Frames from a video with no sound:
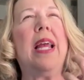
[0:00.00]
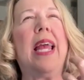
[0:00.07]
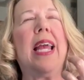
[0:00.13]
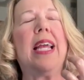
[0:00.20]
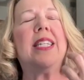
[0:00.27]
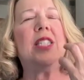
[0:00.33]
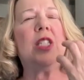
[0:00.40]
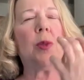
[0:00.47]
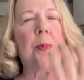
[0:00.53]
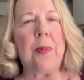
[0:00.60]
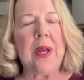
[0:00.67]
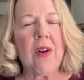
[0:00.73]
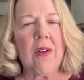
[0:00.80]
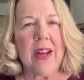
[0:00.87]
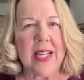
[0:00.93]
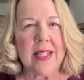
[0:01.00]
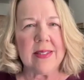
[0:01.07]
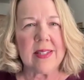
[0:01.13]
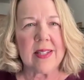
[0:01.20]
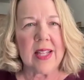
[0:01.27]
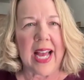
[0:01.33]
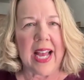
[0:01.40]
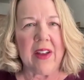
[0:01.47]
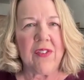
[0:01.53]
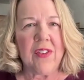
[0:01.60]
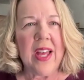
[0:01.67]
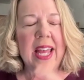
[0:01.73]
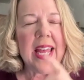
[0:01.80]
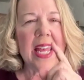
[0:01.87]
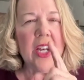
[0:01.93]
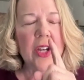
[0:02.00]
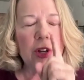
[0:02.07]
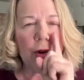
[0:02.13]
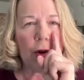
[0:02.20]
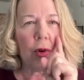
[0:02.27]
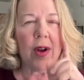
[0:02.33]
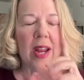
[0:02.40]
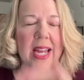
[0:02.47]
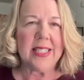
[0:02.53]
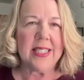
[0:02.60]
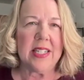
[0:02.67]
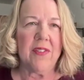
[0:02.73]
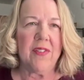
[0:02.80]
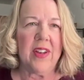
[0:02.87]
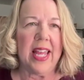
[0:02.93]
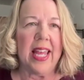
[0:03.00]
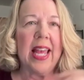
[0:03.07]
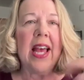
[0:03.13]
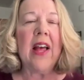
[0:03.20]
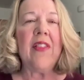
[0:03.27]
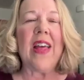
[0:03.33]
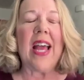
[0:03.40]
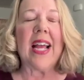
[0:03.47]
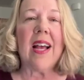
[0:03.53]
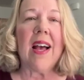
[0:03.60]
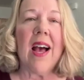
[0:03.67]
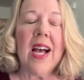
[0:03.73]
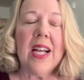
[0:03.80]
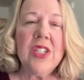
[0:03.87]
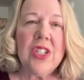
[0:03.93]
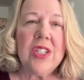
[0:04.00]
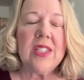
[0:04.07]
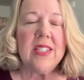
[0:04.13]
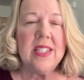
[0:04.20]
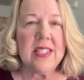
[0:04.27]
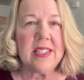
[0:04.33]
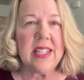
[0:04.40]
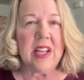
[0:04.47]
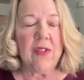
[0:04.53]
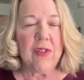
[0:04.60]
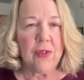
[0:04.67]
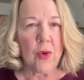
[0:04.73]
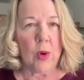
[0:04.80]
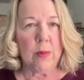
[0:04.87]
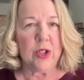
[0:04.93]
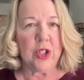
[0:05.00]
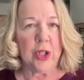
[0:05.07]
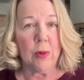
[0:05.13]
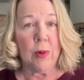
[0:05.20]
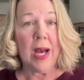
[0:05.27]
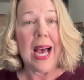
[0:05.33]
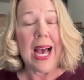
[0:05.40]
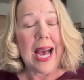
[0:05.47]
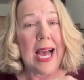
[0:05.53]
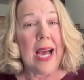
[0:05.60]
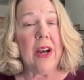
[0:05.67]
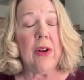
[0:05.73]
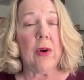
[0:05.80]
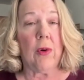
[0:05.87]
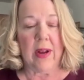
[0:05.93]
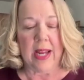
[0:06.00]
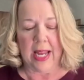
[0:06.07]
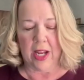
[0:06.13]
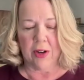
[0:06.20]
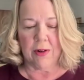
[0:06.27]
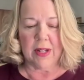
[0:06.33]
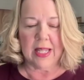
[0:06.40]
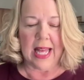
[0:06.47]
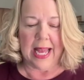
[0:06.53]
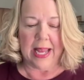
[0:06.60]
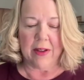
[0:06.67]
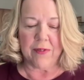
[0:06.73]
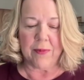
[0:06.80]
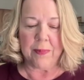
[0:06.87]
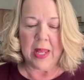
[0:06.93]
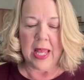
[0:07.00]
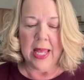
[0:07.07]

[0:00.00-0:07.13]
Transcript: experience life in your creativity. That consciousness informs you how to create your life.